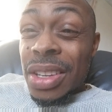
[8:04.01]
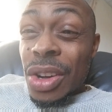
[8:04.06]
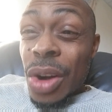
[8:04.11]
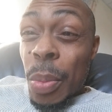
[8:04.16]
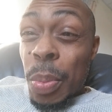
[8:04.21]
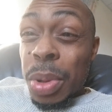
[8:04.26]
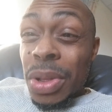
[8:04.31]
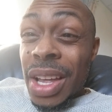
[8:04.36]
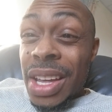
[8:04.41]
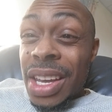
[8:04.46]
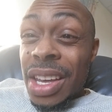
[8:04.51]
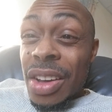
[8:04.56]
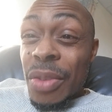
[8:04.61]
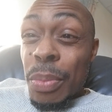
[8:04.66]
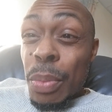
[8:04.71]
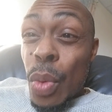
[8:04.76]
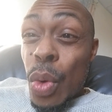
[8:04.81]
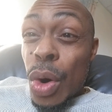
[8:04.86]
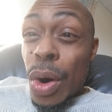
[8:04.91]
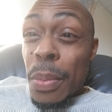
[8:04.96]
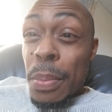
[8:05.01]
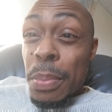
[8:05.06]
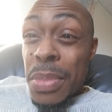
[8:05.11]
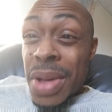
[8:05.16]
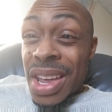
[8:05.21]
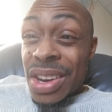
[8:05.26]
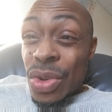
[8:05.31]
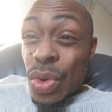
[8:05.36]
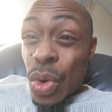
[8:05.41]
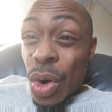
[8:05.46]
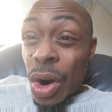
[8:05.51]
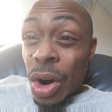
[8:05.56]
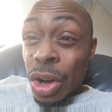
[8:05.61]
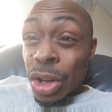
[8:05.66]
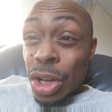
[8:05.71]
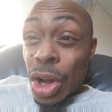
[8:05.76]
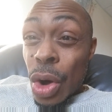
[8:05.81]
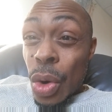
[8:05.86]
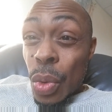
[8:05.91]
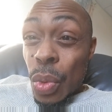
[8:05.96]
there are plenty of more men who are
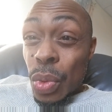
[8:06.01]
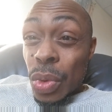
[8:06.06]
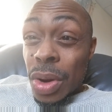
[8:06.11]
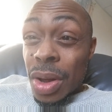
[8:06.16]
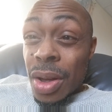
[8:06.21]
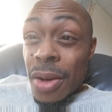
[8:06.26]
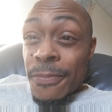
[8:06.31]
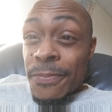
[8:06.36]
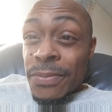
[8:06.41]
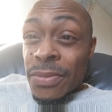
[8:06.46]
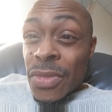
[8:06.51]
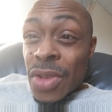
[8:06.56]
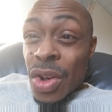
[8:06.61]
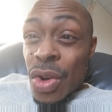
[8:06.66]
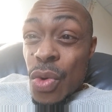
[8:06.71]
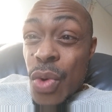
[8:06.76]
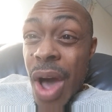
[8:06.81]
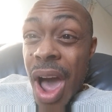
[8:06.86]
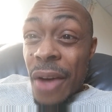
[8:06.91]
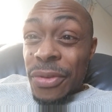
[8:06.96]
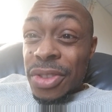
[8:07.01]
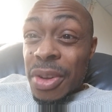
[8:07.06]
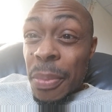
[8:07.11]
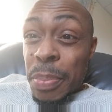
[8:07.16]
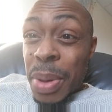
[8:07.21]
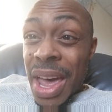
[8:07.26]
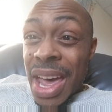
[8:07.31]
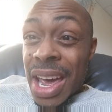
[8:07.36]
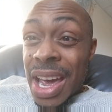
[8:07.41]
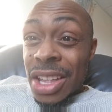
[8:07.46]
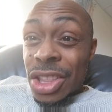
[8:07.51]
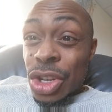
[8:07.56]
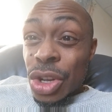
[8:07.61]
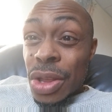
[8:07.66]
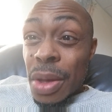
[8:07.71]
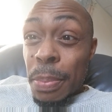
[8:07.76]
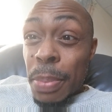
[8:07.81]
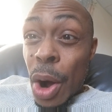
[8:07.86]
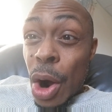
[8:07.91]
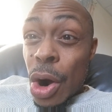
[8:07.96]
alone, who have to pay to
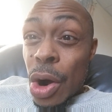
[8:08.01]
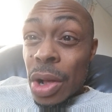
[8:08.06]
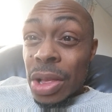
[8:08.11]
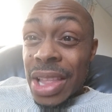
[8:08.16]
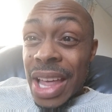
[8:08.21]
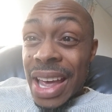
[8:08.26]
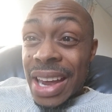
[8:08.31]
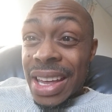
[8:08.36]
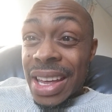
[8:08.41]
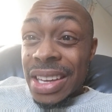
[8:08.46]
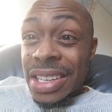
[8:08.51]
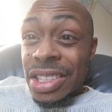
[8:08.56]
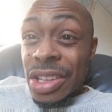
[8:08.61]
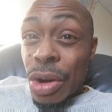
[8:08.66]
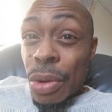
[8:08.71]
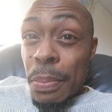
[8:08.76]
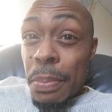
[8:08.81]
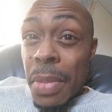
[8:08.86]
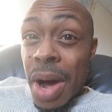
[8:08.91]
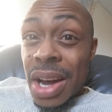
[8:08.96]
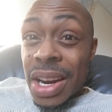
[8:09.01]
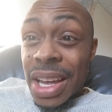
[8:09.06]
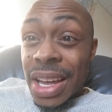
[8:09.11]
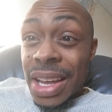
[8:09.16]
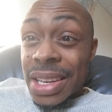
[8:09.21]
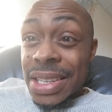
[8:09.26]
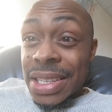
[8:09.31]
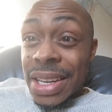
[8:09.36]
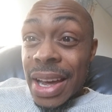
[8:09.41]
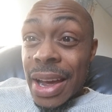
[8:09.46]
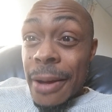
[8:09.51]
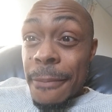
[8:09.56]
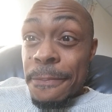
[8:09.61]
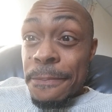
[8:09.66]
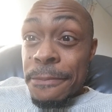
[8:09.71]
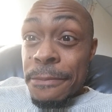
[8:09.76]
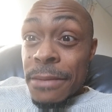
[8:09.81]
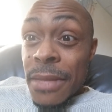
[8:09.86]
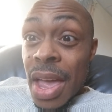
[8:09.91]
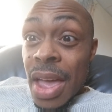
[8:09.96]
the bar ladies their monies. Okay,
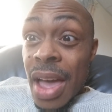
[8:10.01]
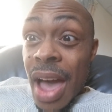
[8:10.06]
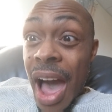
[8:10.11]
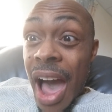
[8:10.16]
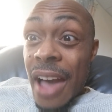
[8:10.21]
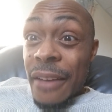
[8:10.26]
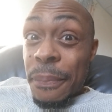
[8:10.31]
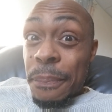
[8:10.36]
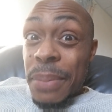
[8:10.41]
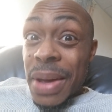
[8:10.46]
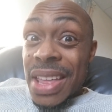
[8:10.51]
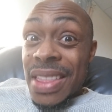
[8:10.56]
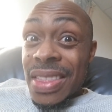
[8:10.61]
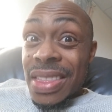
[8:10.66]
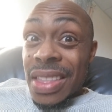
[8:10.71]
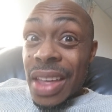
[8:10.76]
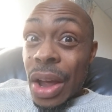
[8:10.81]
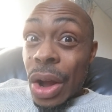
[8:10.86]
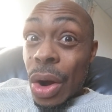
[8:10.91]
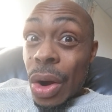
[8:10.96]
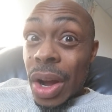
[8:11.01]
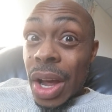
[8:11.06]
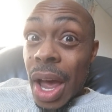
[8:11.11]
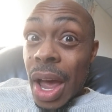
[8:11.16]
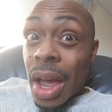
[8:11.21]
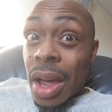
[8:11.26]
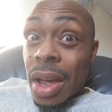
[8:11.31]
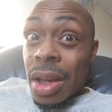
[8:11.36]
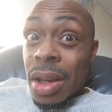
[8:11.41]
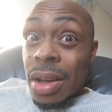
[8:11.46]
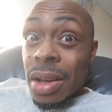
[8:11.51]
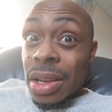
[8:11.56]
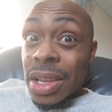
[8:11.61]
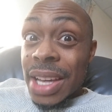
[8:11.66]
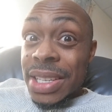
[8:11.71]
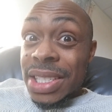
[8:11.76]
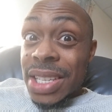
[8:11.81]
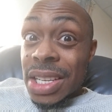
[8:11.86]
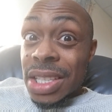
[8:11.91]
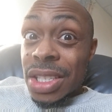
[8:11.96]
I've been there. Okay,
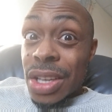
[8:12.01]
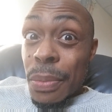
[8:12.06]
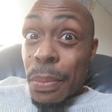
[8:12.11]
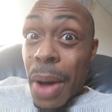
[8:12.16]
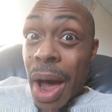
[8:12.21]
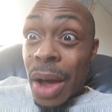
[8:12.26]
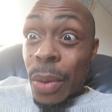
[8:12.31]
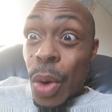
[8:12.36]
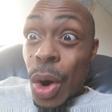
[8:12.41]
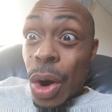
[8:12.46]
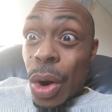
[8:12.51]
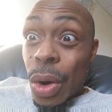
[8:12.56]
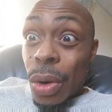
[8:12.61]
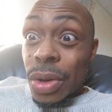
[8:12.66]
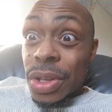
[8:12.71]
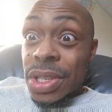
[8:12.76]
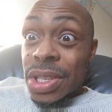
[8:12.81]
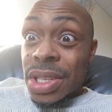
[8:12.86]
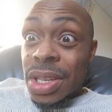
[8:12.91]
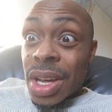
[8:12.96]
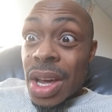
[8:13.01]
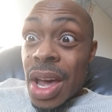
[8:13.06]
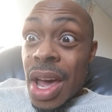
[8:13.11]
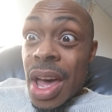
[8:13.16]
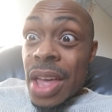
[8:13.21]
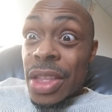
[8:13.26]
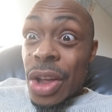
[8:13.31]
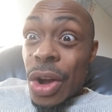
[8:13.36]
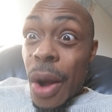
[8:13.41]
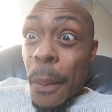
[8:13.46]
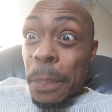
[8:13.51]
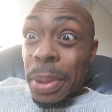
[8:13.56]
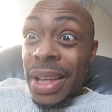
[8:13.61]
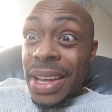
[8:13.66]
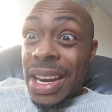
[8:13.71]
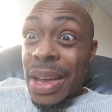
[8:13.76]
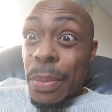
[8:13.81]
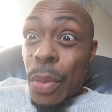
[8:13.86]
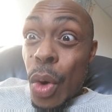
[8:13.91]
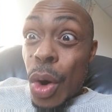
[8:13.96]
listen to my words. There are
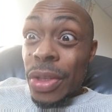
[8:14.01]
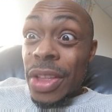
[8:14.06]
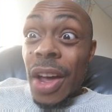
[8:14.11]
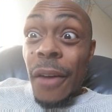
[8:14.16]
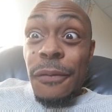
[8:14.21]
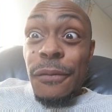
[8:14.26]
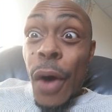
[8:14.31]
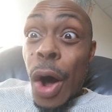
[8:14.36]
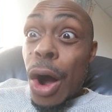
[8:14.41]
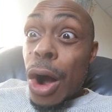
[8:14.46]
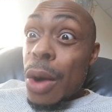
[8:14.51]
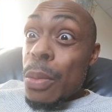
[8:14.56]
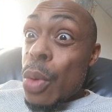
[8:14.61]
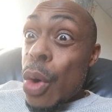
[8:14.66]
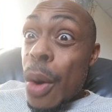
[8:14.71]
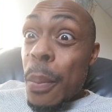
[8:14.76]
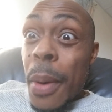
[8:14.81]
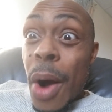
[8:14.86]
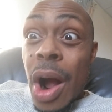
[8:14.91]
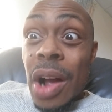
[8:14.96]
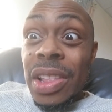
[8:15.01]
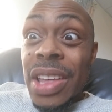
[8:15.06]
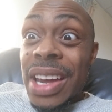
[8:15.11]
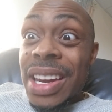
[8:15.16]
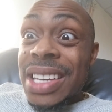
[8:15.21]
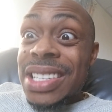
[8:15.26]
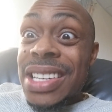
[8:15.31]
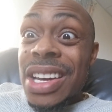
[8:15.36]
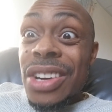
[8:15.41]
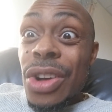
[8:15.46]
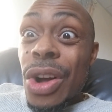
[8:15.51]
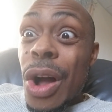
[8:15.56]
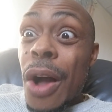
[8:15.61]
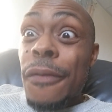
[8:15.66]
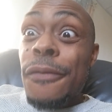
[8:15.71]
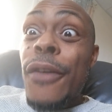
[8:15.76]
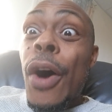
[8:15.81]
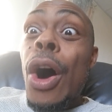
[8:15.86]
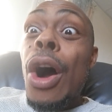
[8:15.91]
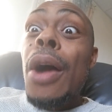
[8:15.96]
far more bar ladies than
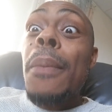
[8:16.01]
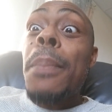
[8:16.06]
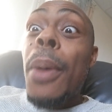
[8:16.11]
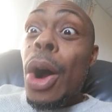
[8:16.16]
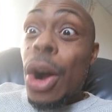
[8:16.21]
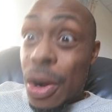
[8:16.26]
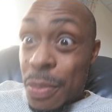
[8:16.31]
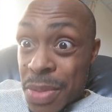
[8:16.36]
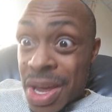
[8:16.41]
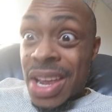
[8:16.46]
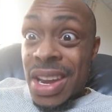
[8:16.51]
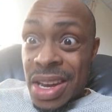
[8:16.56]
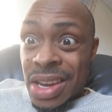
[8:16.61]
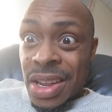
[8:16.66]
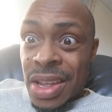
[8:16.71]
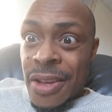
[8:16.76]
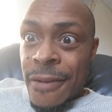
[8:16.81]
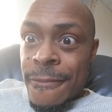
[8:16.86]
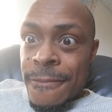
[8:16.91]
there are bar men.